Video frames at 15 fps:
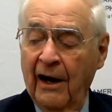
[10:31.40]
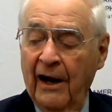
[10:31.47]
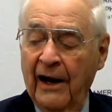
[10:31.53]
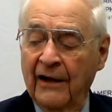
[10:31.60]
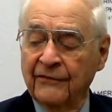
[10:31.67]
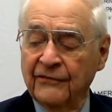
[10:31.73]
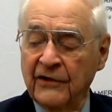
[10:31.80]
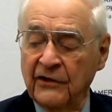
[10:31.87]

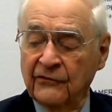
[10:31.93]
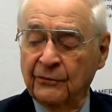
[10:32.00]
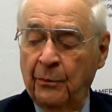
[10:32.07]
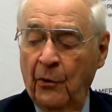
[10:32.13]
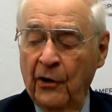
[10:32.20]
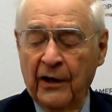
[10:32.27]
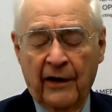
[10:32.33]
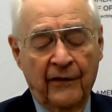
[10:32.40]
at this
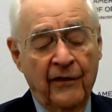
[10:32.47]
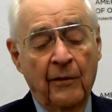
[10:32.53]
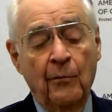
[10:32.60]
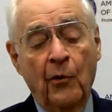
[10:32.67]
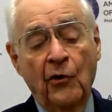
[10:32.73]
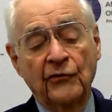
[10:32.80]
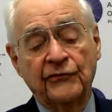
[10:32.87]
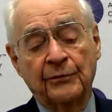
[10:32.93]
point are the
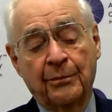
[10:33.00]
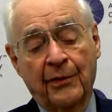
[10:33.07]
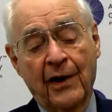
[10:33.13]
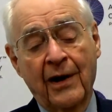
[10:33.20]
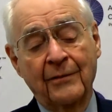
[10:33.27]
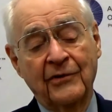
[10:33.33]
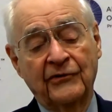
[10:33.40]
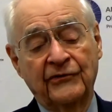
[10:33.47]
most
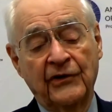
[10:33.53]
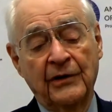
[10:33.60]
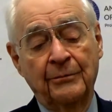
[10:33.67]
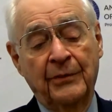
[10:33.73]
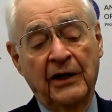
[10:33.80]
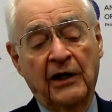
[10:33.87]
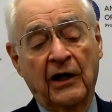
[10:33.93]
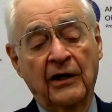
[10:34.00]
promising
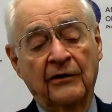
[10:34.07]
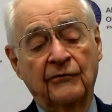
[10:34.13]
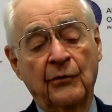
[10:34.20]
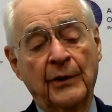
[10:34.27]
because